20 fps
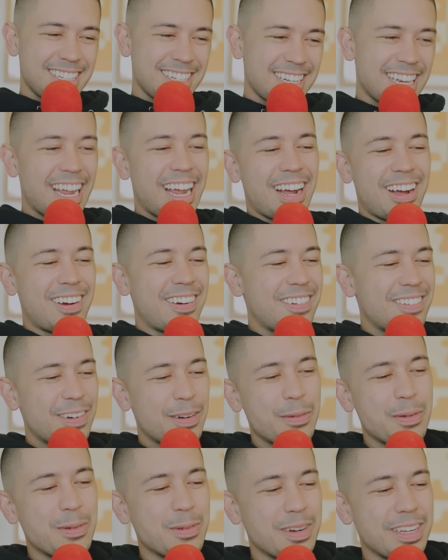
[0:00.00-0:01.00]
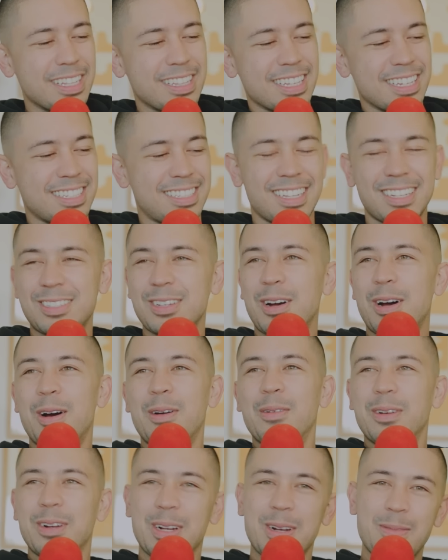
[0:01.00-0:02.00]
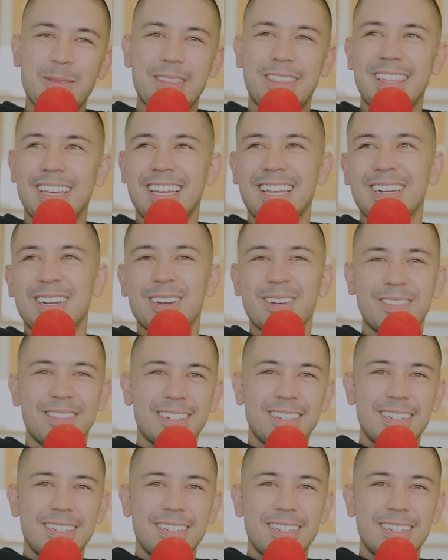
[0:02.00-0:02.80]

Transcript: Now, when we read this, that's all we're going to be thinking of.